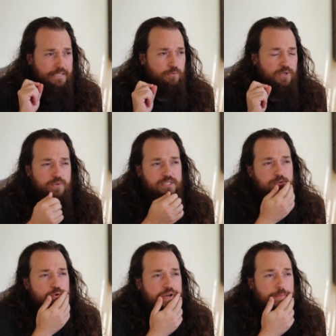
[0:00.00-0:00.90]
what was I
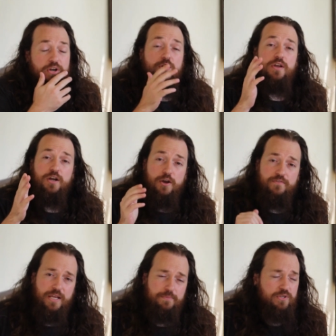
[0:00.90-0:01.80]
talking about? Oh yeah,
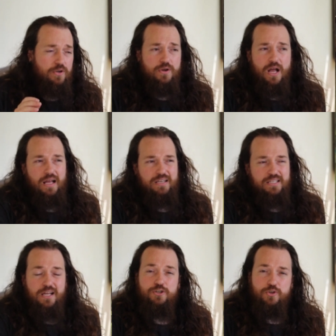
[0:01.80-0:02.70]
GOverlay. So I
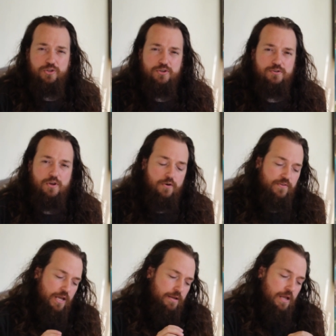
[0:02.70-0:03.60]
decided not to use
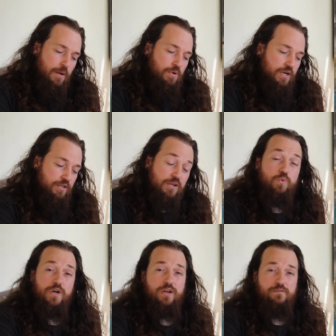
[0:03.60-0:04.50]
GOverlay, but I did
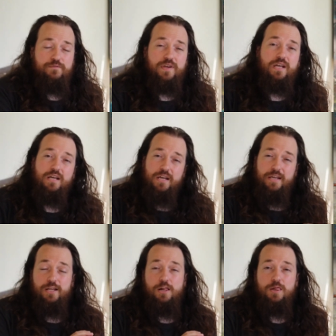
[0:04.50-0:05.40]
want to configure
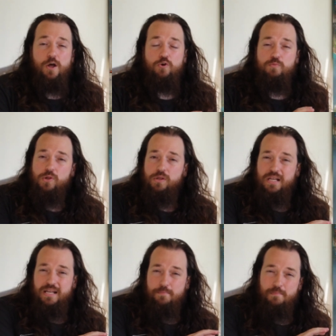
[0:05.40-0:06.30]
a global
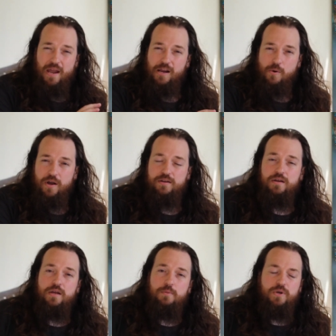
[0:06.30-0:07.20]
MangoHUD,
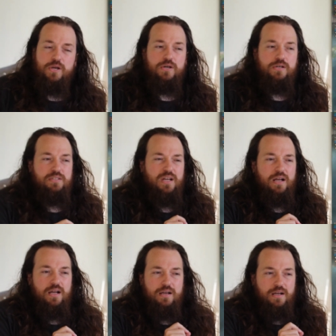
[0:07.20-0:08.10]
because
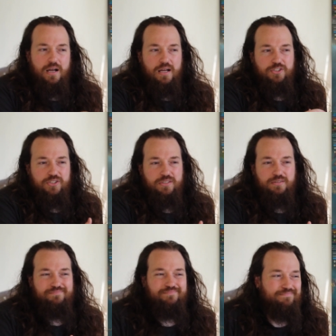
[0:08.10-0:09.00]
I just
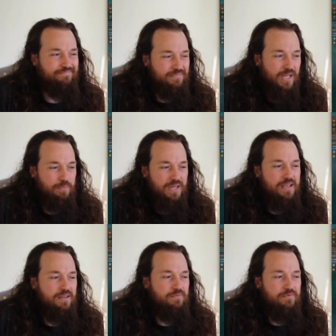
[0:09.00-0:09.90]
I
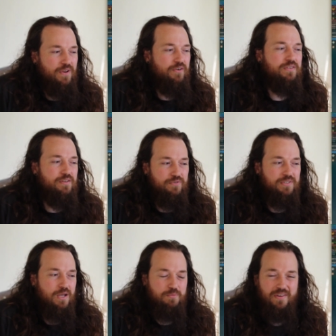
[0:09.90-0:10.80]
play various
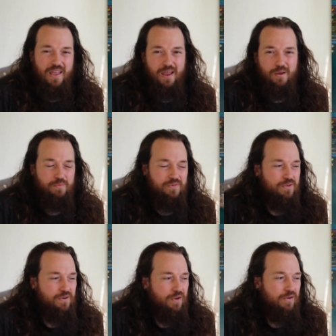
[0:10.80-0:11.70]
different types of games,
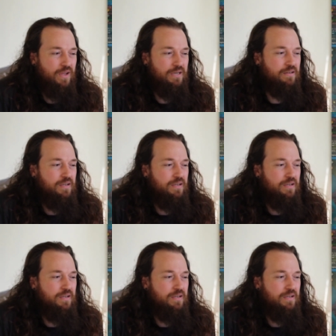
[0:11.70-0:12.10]
you know, and